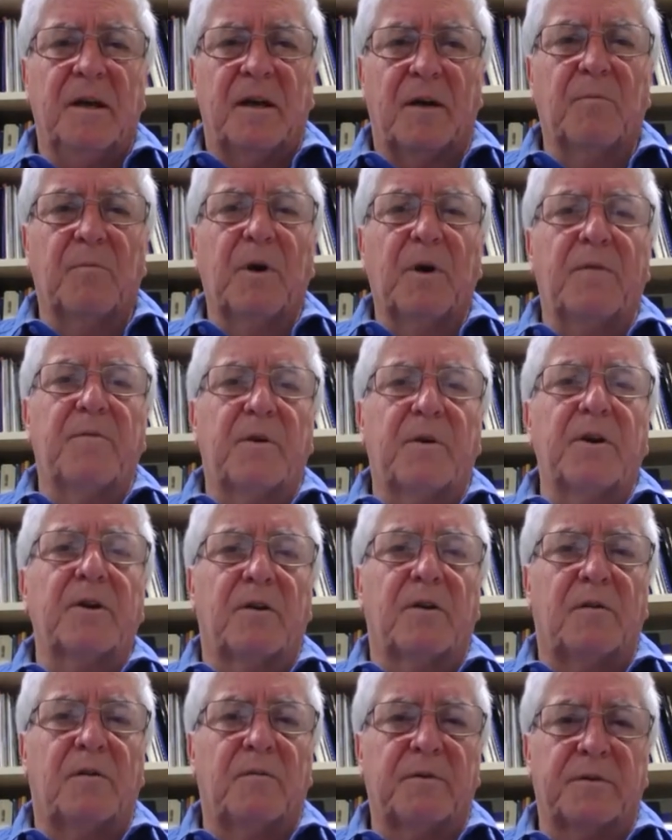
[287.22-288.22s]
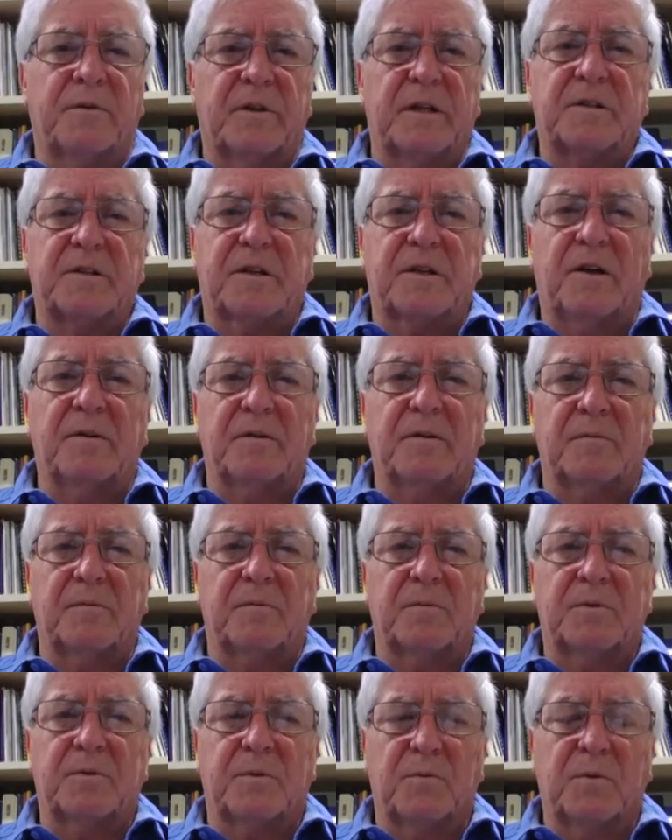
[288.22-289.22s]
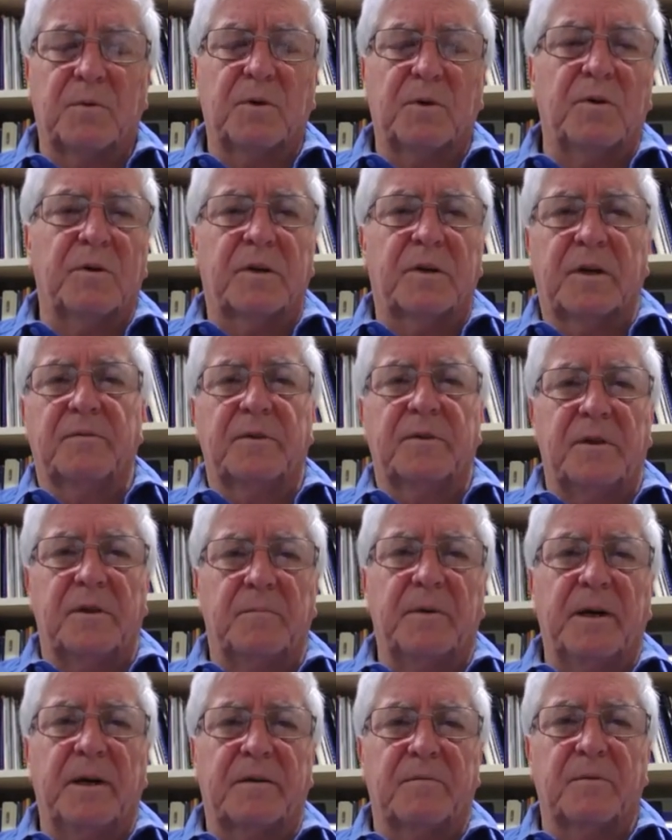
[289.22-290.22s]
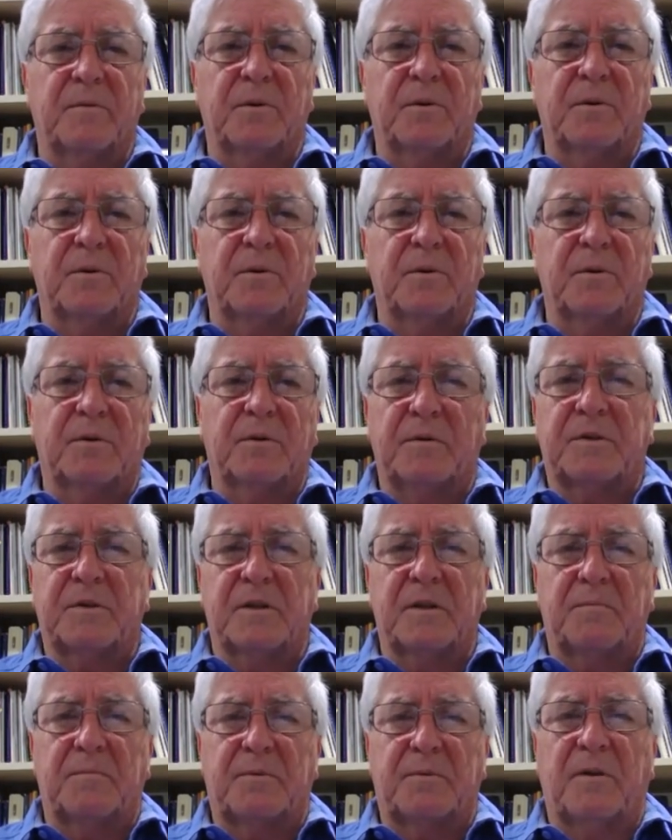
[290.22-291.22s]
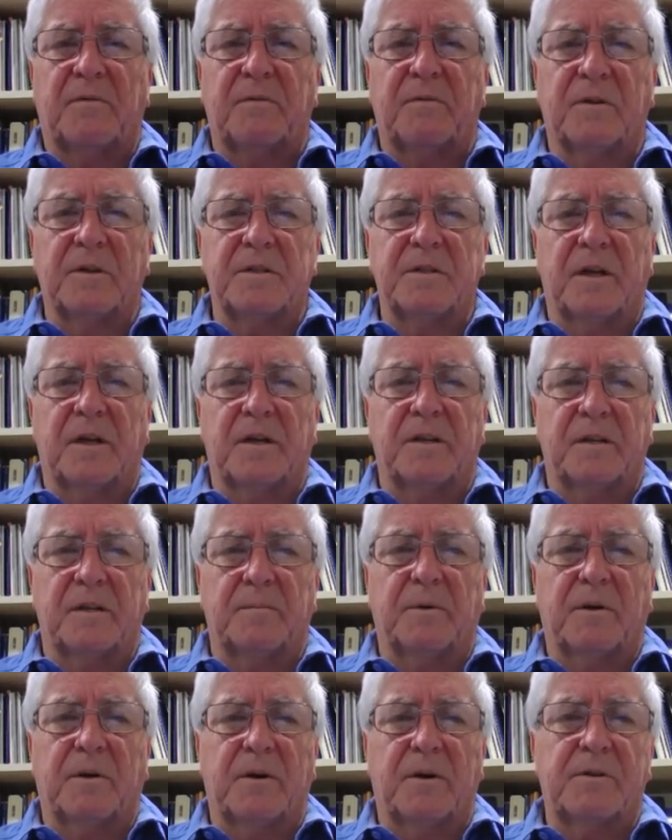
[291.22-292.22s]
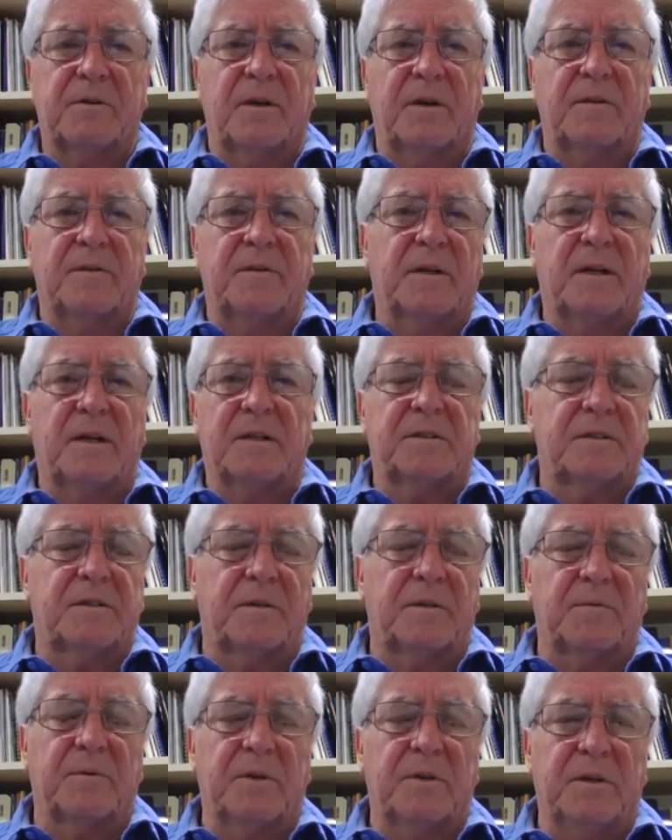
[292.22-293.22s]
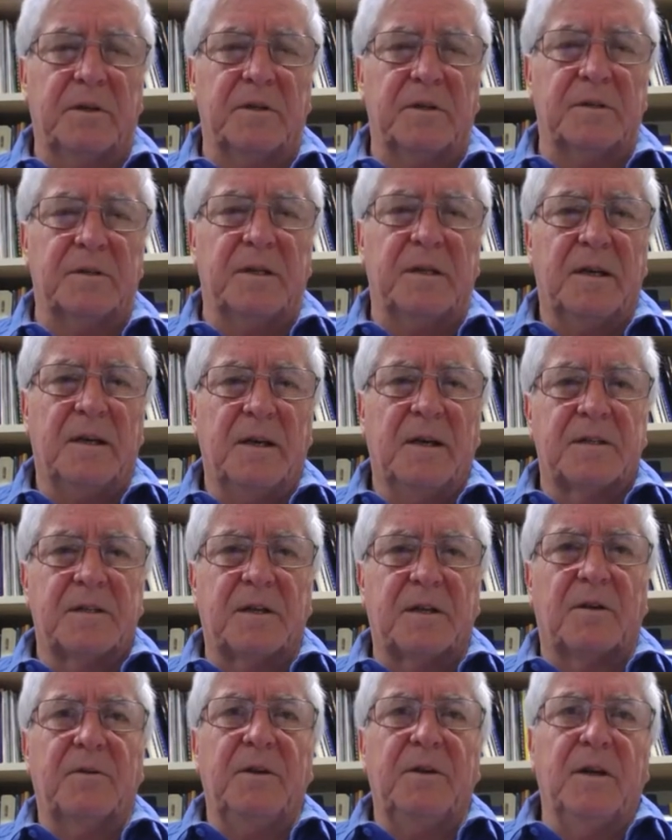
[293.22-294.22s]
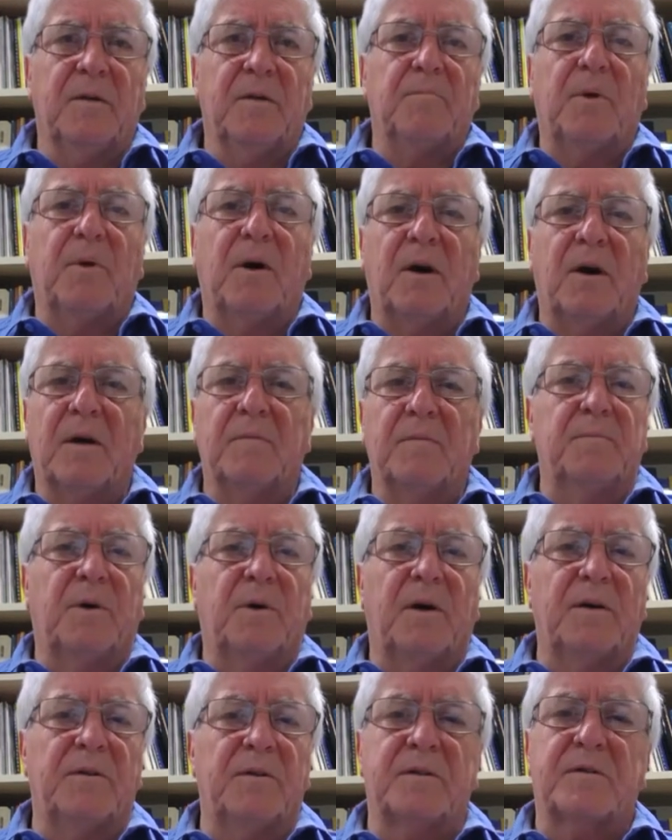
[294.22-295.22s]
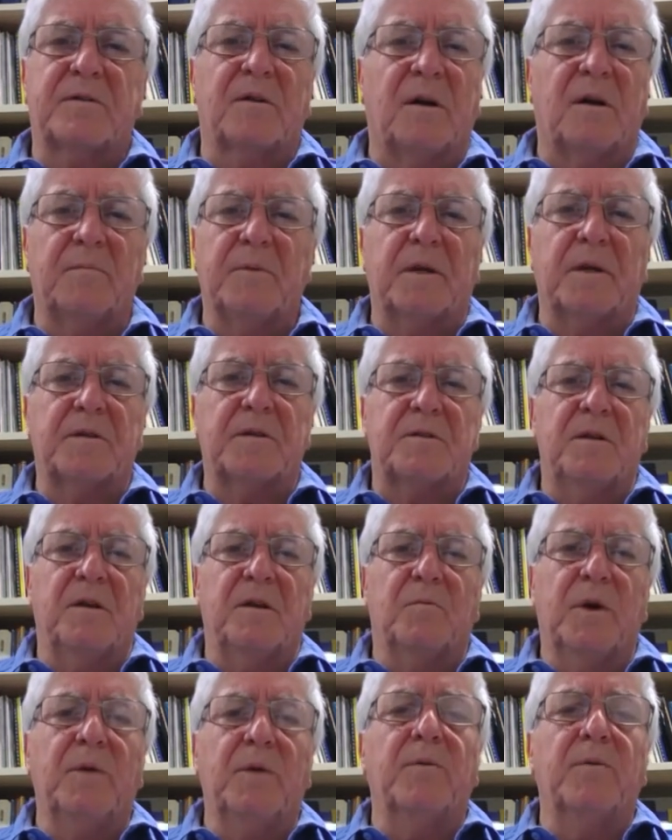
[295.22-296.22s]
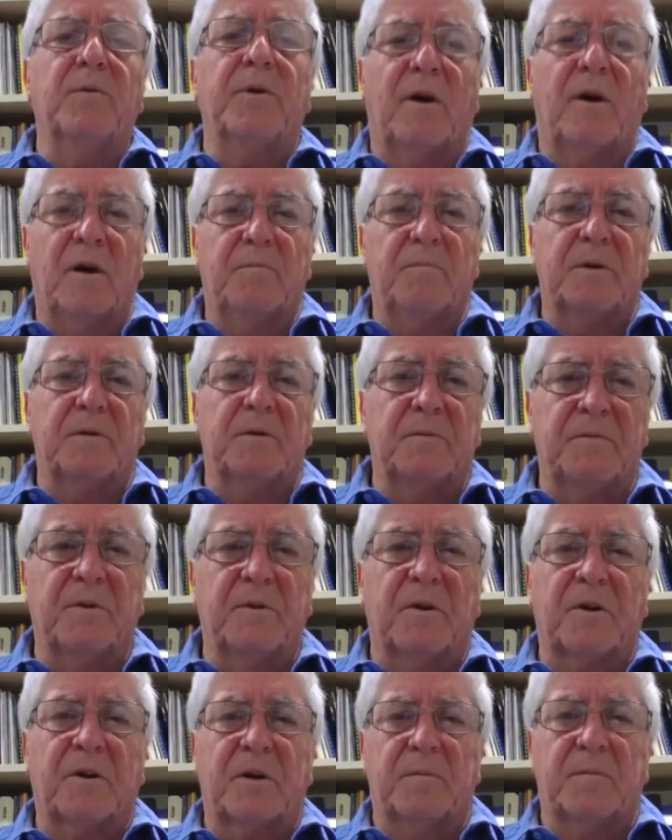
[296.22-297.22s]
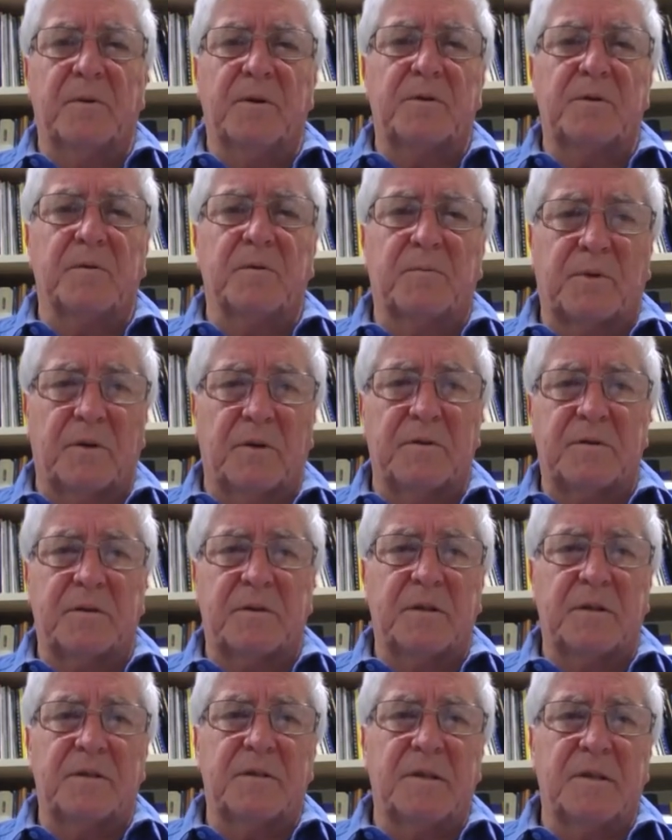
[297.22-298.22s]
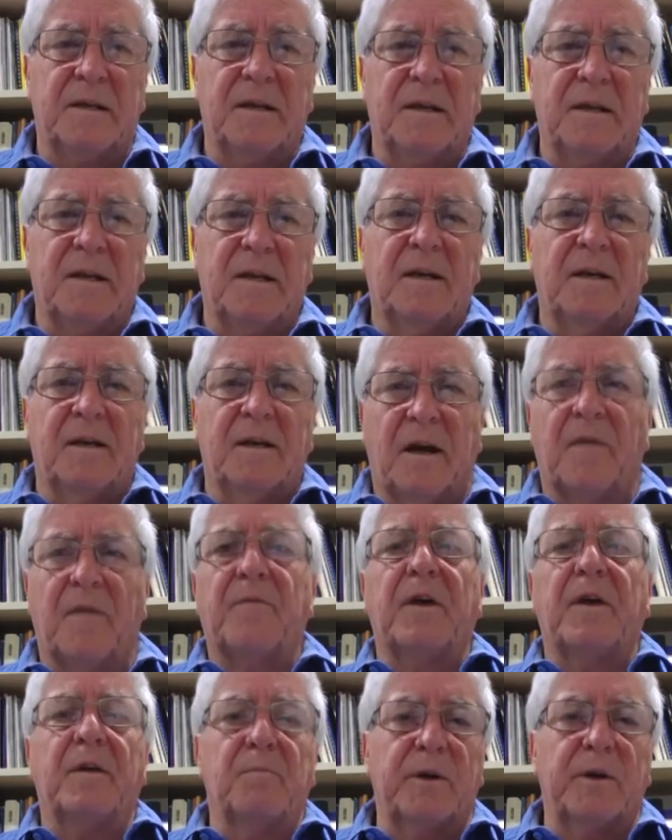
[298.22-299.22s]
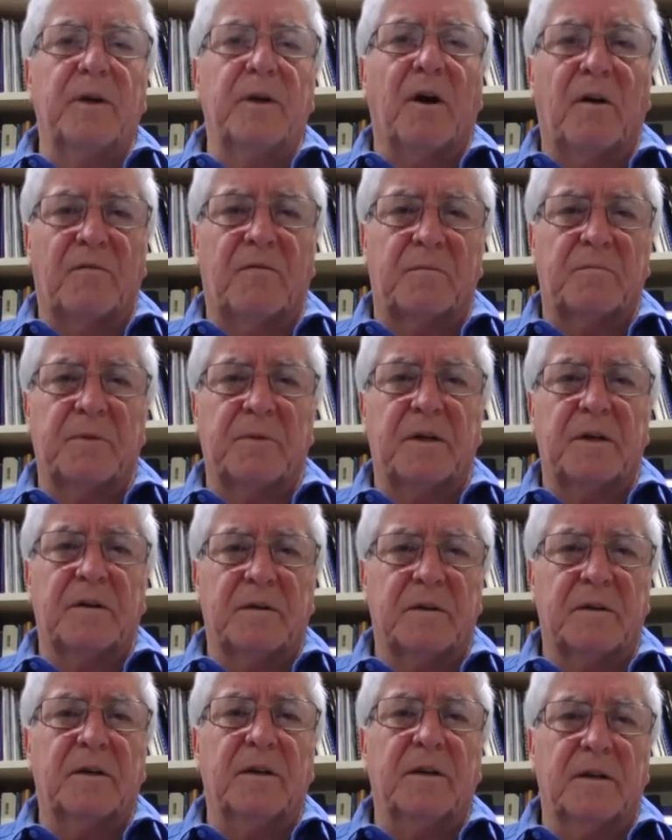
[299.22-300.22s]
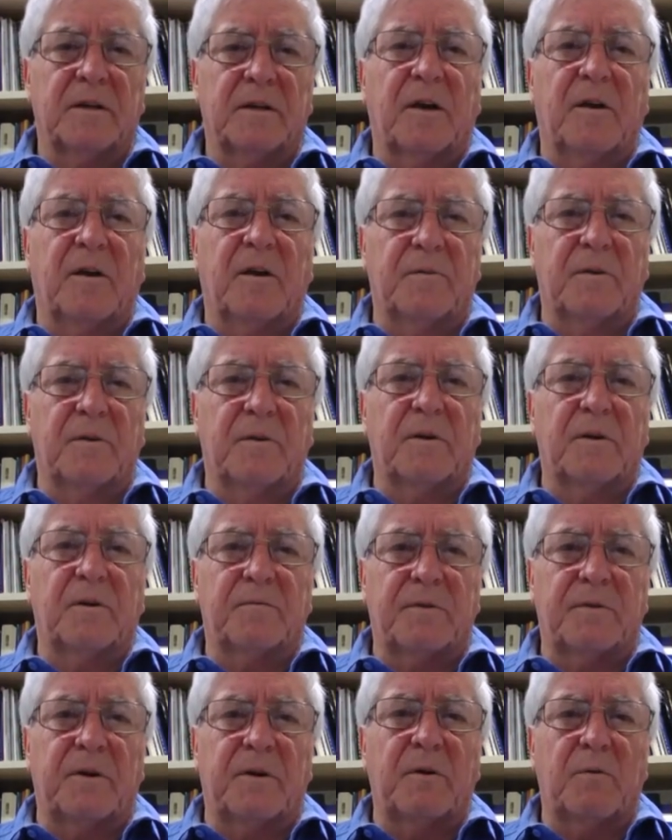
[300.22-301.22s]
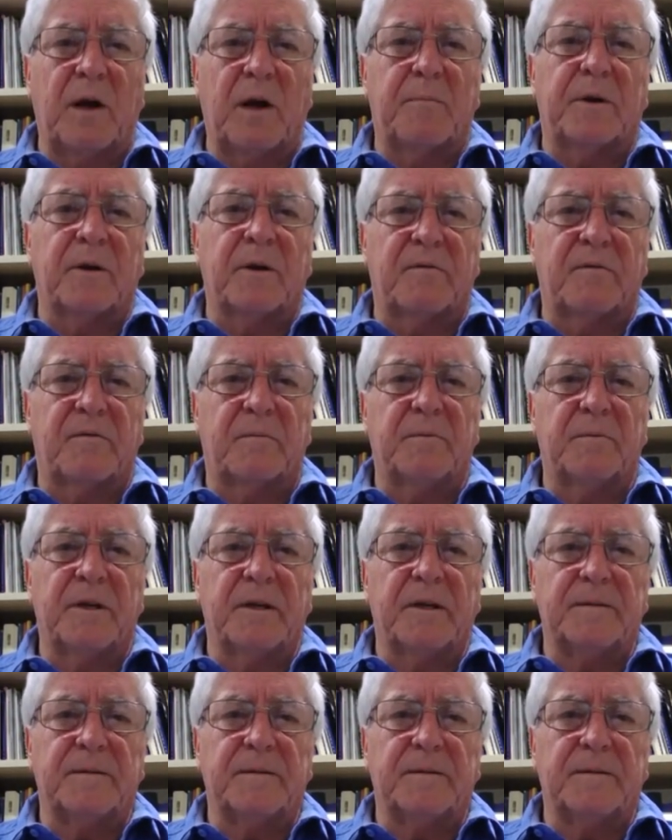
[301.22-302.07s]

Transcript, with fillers: And we're very confident that's going to work given the amount of work we've seen that Prof Lee has done in the laboratory over the last several years. So yeah, by by this time next year, we would hope that we've got a commercial process, and then we go from there. It'll go very very rapidly from there.